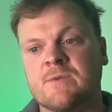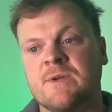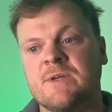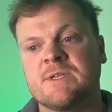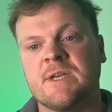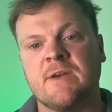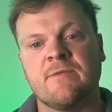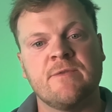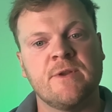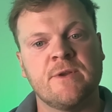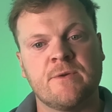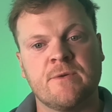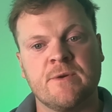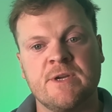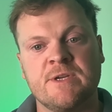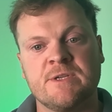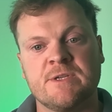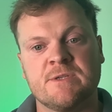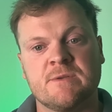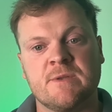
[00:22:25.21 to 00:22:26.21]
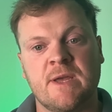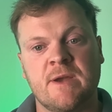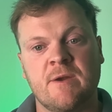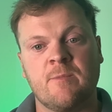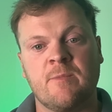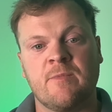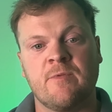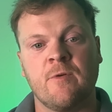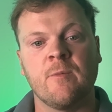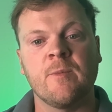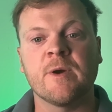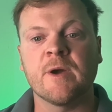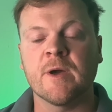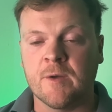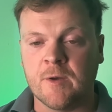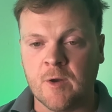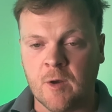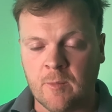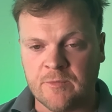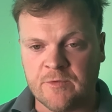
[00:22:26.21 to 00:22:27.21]
27 degrees as they're performing
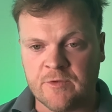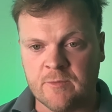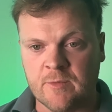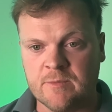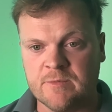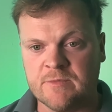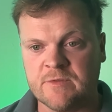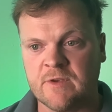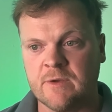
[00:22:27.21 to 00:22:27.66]
at an optimum.